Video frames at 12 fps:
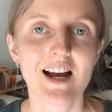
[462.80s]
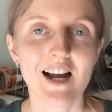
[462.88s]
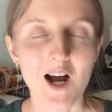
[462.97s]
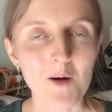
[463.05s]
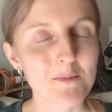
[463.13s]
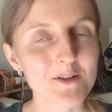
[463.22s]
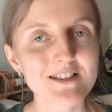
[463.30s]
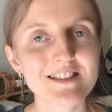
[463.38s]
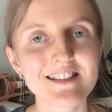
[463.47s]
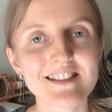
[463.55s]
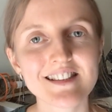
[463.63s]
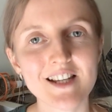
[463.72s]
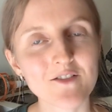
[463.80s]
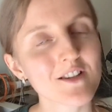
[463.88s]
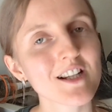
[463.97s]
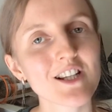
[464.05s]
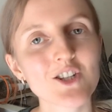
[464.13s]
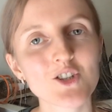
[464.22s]
Compost
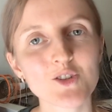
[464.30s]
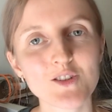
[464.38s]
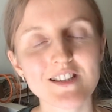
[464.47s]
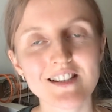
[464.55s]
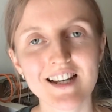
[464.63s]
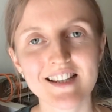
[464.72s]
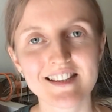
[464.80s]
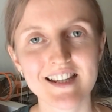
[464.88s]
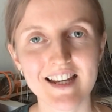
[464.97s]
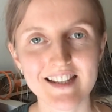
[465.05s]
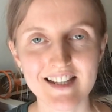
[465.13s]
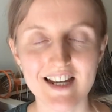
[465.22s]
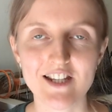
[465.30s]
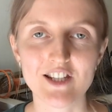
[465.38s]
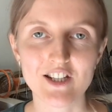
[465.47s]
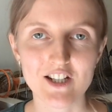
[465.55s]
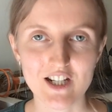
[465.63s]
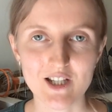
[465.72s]
definitely shouldn't contain any
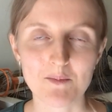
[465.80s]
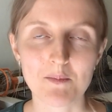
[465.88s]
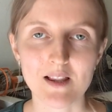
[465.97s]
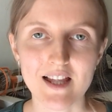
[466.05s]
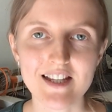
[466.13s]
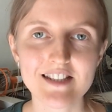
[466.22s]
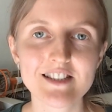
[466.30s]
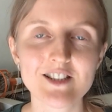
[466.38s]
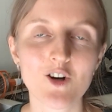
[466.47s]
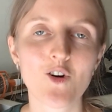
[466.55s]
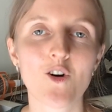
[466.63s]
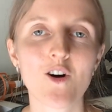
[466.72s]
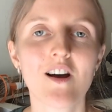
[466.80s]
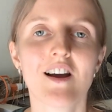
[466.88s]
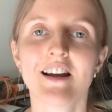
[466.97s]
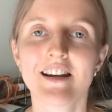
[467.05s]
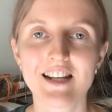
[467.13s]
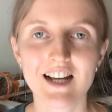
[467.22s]
green plants or
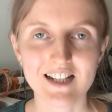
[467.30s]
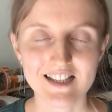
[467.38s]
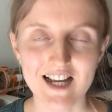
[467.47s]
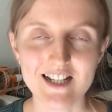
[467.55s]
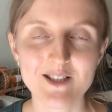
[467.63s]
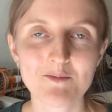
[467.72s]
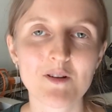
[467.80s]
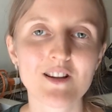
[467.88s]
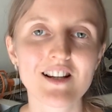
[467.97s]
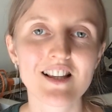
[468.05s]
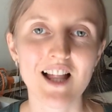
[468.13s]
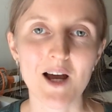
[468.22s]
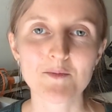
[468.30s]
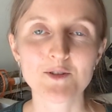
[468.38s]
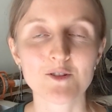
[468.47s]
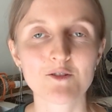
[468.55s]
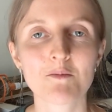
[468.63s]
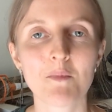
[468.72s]
recognizable clumps
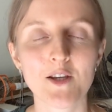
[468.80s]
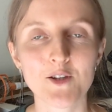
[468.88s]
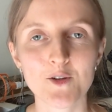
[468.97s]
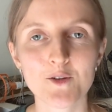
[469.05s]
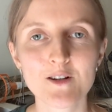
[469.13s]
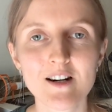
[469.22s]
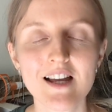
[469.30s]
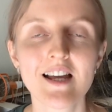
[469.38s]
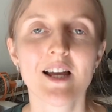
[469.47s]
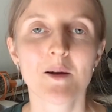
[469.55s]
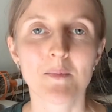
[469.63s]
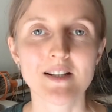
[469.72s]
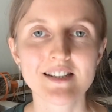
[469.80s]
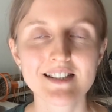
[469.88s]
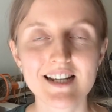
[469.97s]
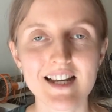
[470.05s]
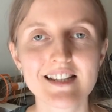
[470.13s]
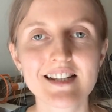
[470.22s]
of manure, but
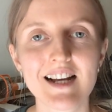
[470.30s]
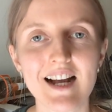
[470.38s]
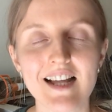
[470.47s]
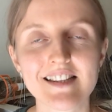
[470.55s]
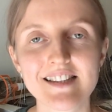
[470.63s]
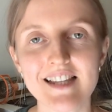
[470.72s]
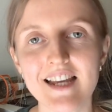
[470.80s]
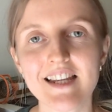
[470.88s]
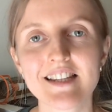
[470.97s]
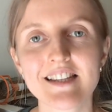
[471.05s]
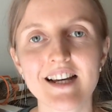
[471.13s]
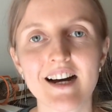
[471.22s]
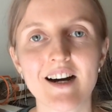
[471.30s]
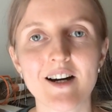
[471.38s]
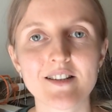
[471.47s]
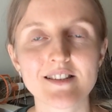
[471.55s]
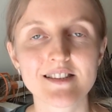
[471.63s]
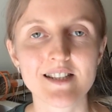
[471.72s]
it can contain
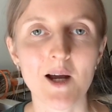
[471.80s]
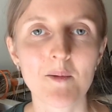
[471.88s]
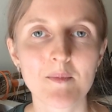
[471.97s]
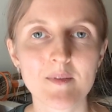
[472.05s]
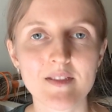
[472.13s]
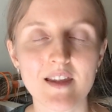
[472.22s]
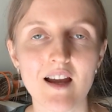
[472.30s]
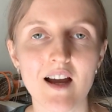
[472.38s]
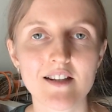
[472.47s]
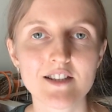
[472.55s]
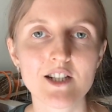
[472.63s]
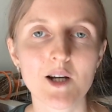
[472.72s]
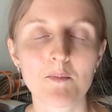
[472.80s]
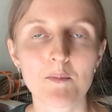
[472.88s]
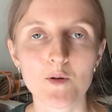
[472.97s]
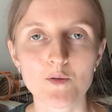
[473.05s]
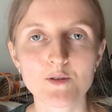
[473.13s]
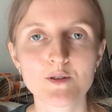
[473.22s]
some
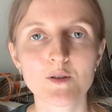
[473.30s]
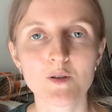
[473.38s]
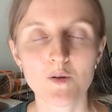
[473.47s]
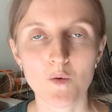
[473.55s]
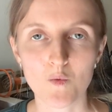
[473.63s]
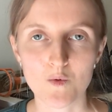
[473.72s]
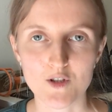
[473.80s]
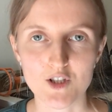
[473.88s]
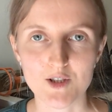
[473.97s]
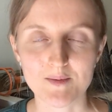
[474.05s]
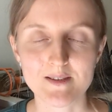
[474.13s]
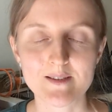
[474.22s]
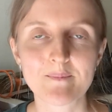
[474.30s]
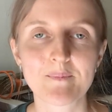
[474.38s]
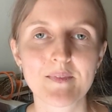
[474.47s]
undecomposed wood chips.